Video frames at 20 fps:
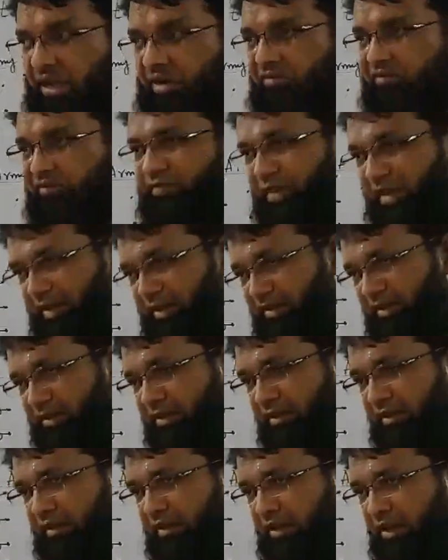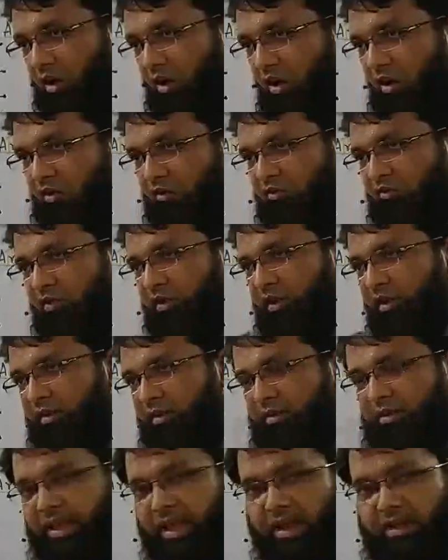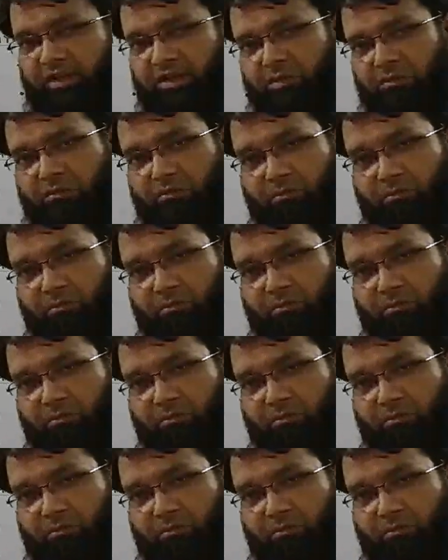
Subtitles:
effect of that